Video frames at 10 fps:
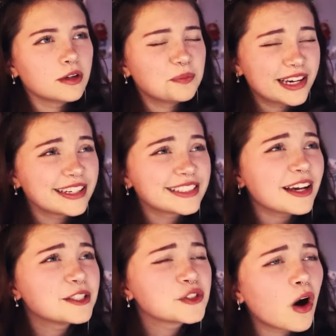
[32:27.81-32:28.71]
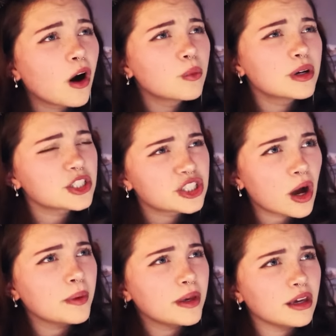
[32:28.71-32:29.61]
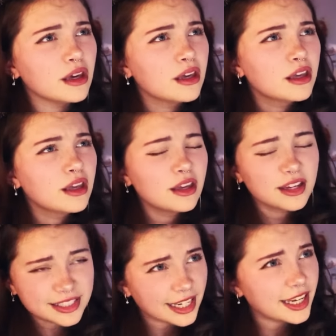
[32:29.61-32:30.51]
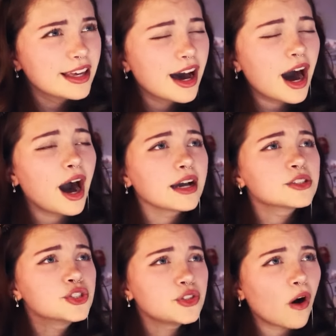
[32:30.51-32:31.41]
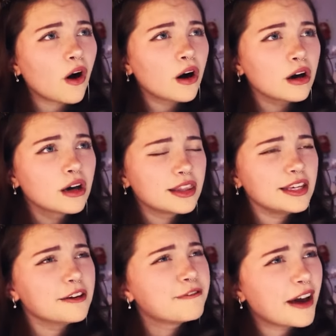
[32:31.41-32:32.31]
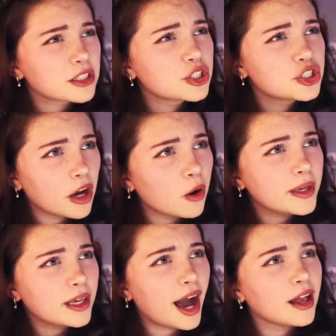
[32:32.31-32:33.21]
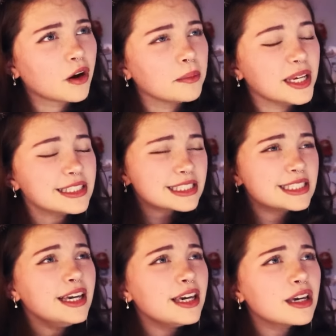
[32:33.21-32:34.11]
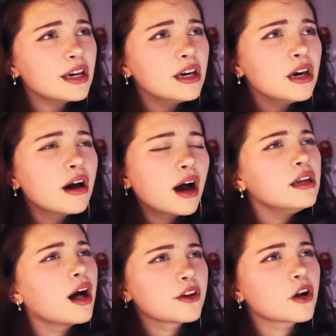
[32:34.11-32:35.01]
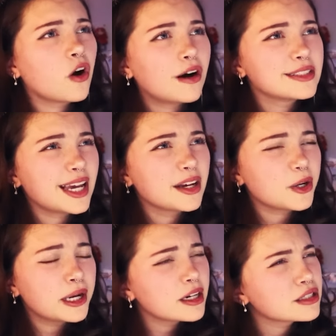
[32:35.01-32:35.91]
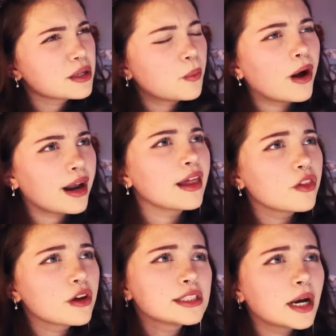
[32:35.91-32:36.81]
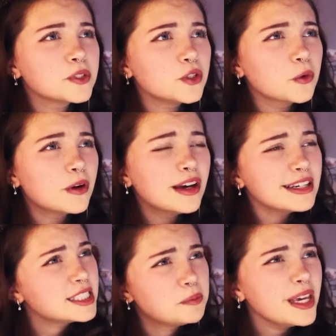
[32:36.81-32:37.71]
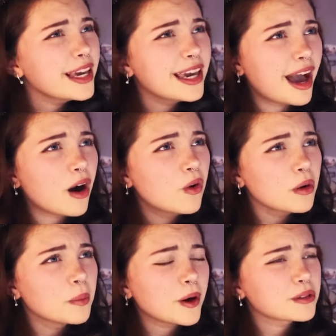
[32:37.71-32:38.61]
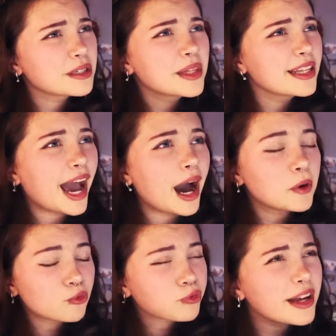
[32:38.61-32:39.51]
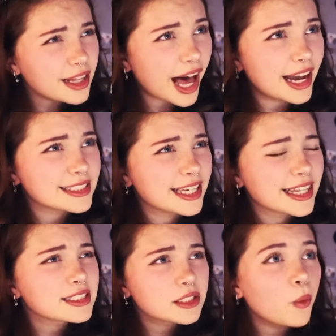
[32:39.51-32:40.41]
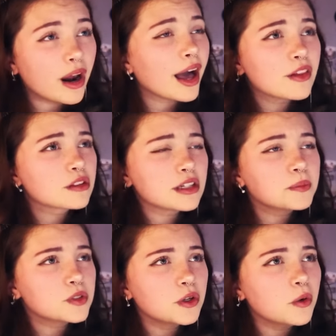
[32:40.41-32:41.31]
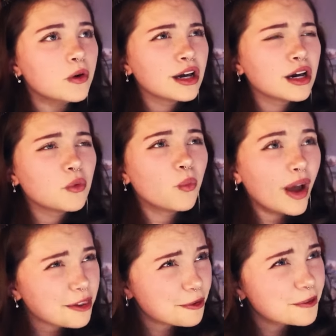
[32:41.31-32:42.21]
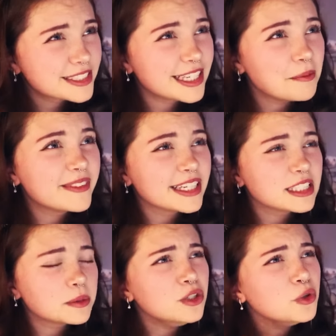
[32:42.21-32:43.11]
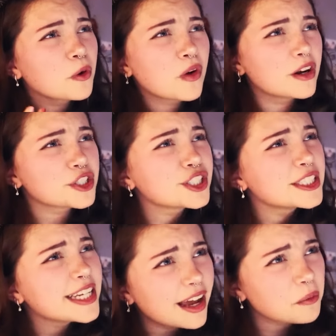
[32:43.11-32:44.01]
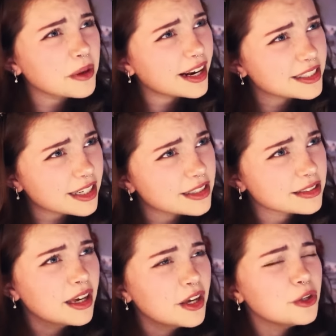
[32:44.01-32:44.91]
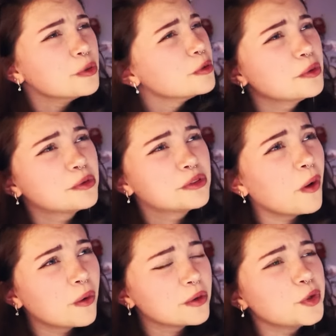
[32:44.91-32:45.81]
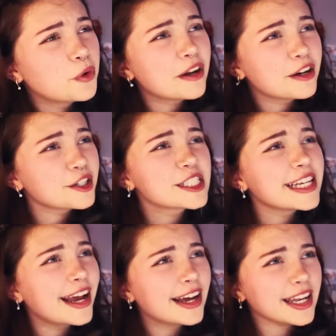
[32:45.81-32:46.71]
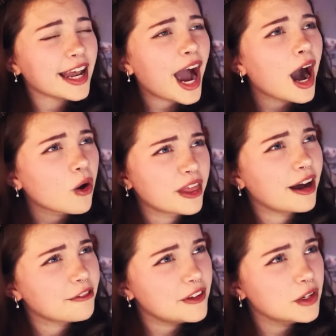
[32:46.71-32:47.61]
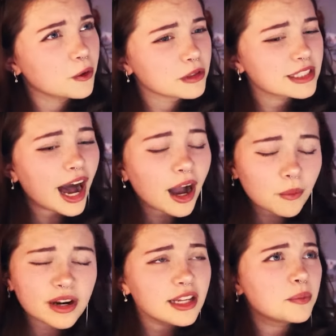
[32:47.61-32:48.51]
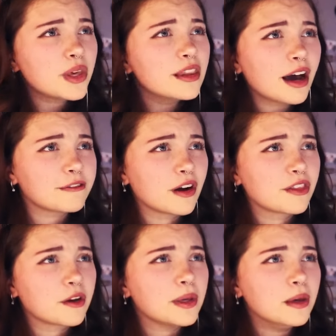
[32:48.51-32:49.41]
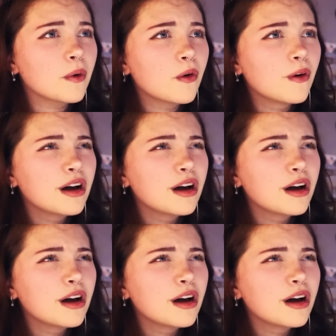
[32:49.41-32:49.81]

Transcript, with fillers: Because I saw what Shelby did. I saw the effect Shelby had on me. Seeing another content creator, someone I looked up to, speaking out about something that happened, realizing that someone I looked up to went through the same thing as me, you don't understand what that does. You don't understand how that feels. I wanted to be that for other people.